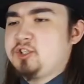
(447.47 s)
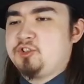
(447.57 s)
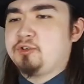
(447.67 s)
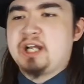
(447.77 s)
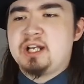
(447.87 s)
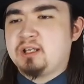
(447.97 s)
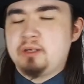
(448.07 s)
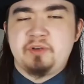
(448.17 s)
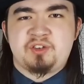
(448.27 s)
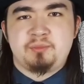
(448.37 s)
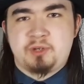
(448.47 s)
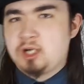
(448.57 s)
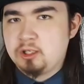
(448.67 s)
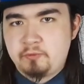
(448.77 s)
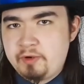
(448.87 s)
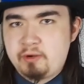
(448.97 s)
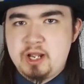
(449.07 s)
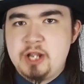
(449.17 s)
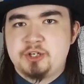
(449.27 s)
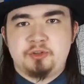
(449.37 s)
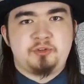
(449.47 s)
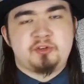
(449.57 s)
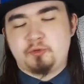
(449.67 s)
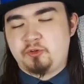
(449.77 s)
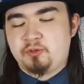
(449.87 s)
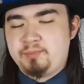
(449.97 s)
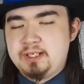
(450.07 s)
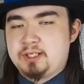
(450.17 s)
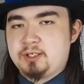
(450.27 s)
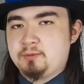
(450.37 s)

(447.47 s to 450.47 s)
to kind of give it some color variation, so to speak.